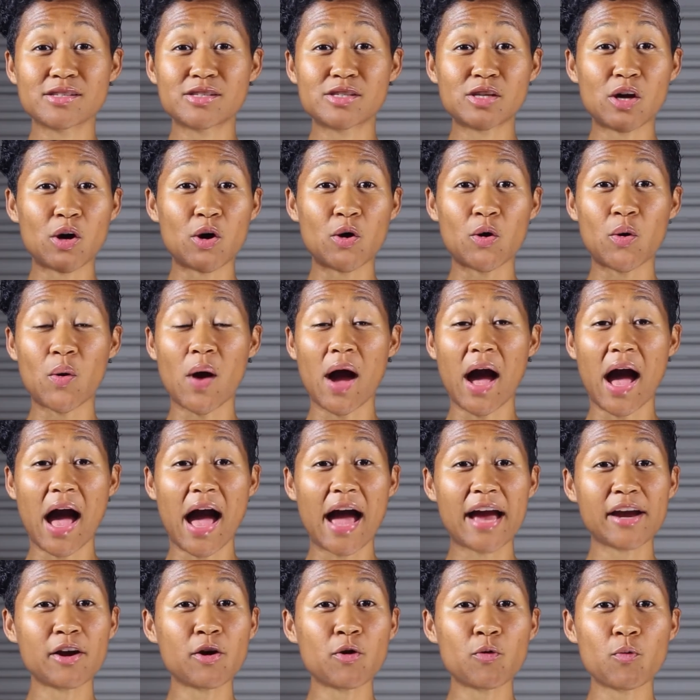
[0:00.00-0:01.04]
So
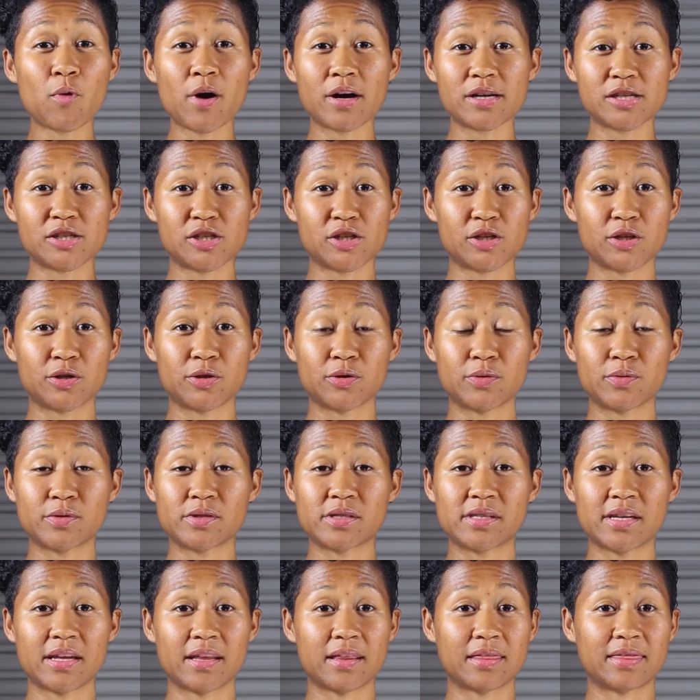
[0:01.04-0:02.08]
I don't want
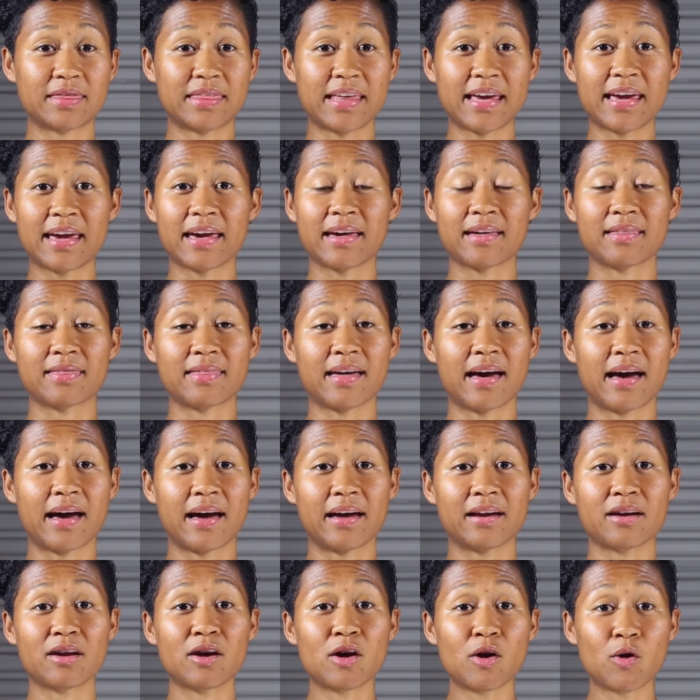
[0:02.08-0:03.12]
you to think
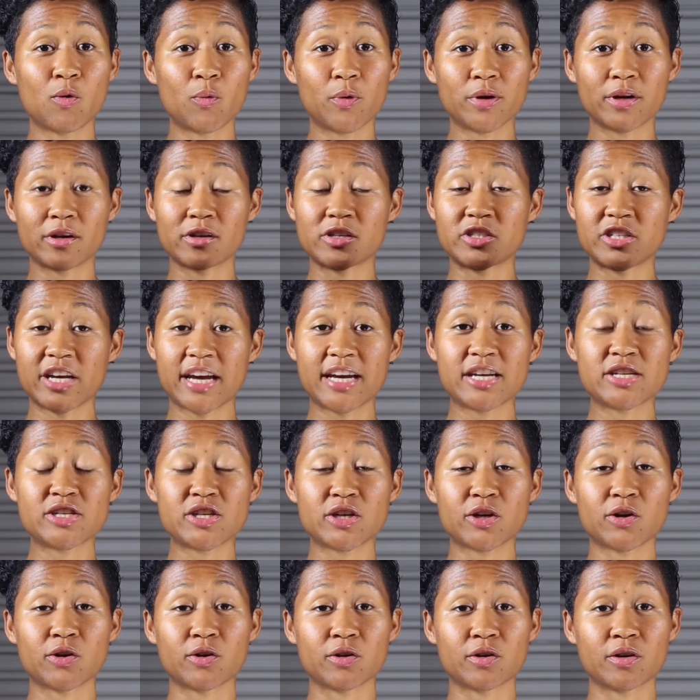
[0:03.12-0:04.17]
that when you're
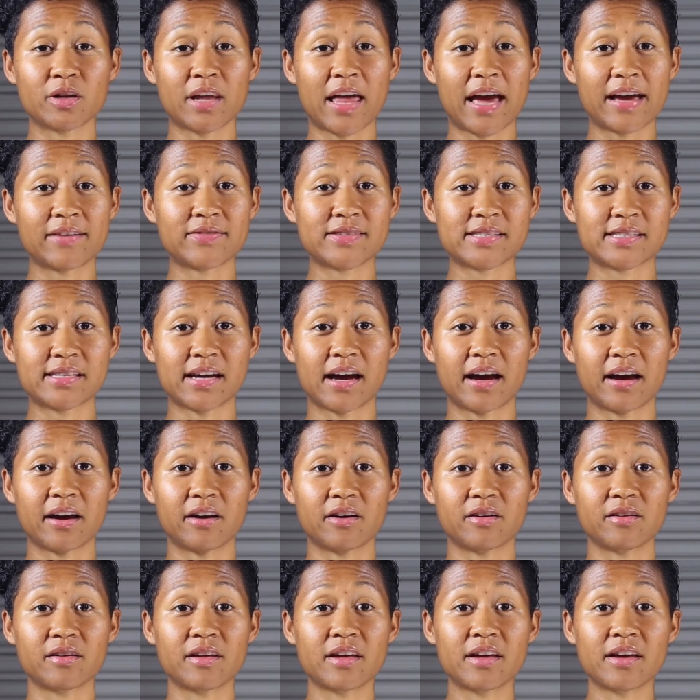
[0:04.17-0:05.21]
changing your
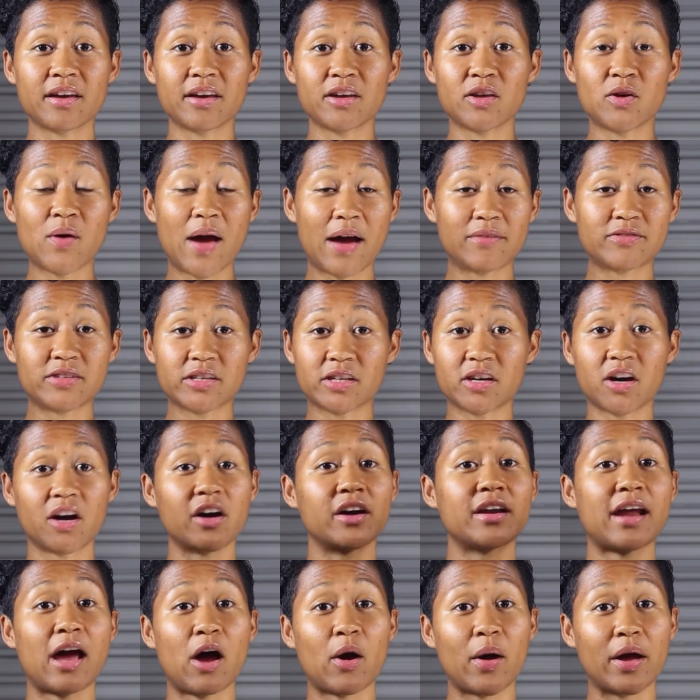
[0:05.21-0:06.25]
lifestyle, you have to
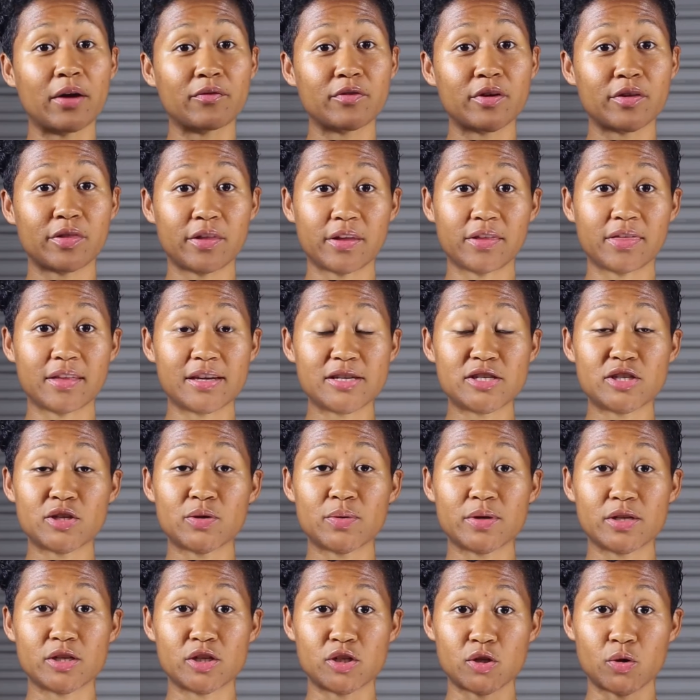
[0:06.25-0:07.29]
cut out everything that
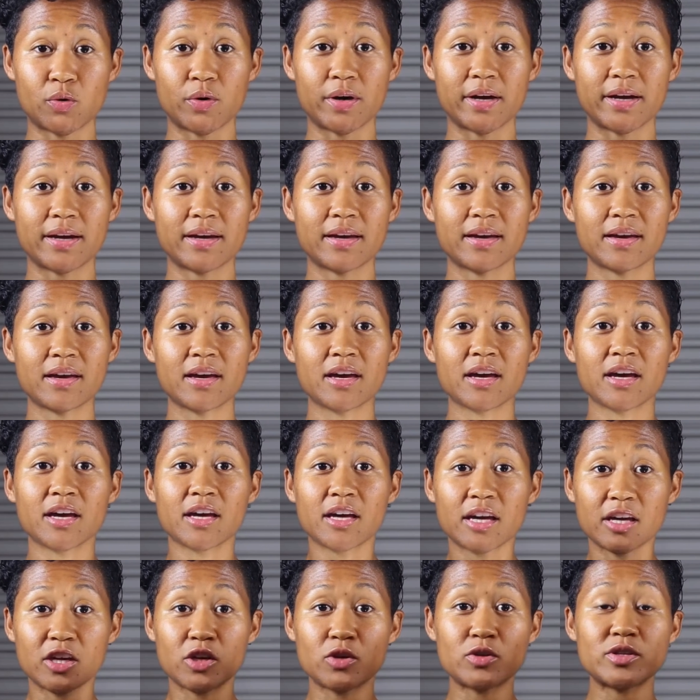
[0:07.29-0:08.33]
you enjoy.
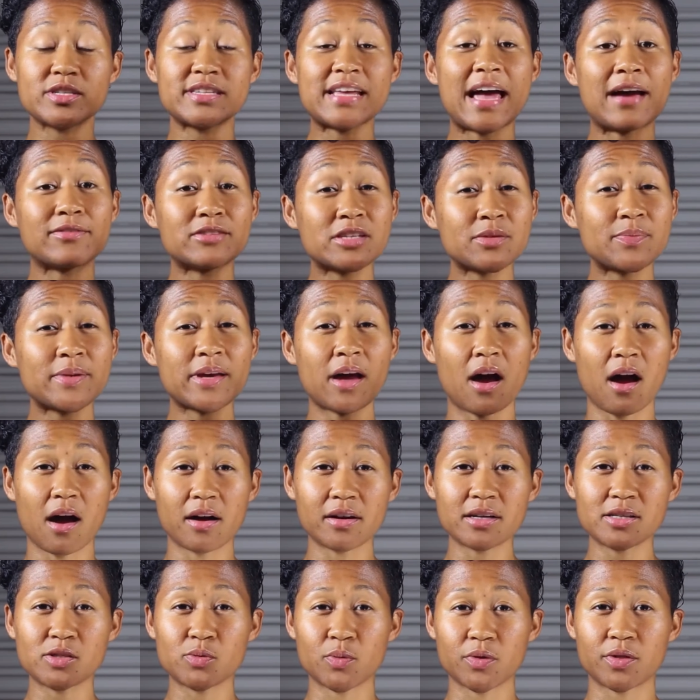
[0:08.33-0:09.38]
You just have to be
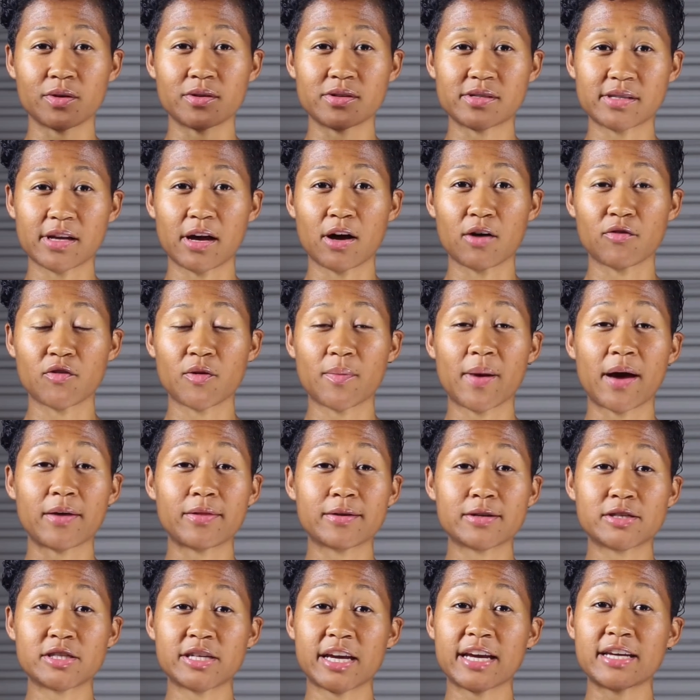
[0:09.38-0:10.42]
honest with yourself
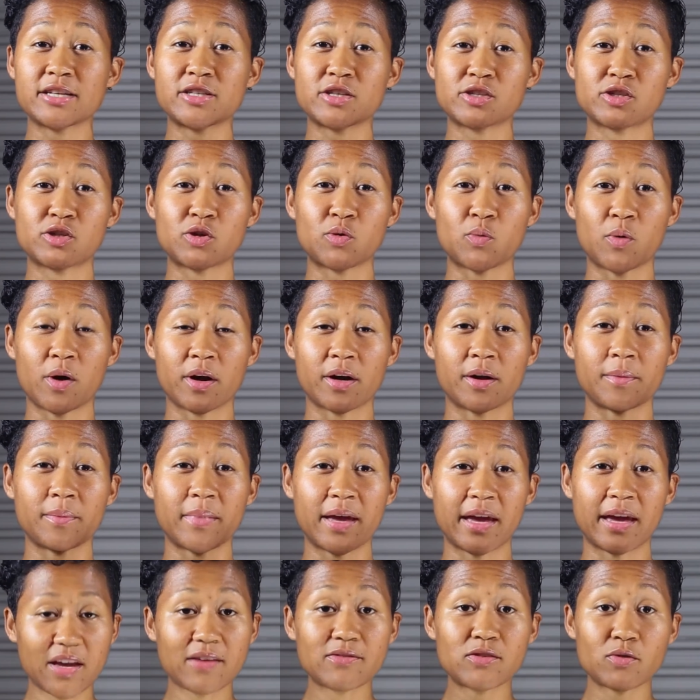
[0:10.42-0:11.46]
about the changes you want to
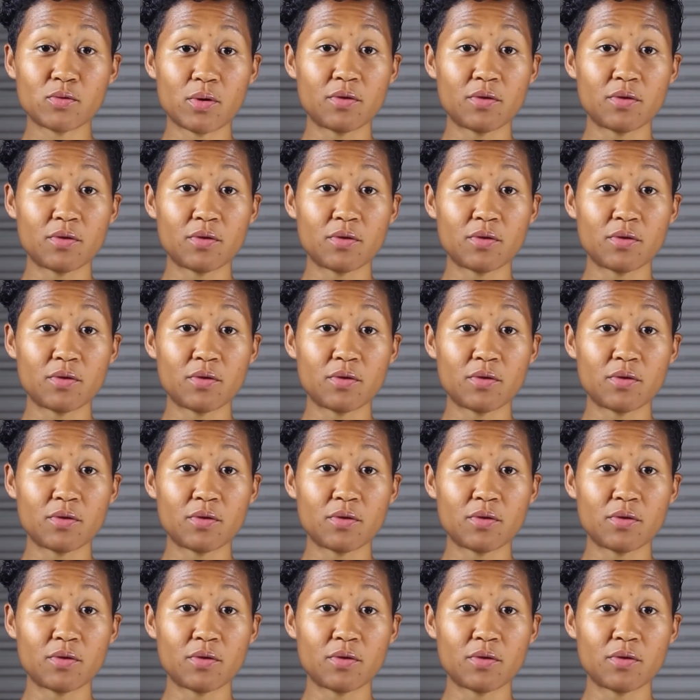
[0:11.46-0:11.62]
make. You have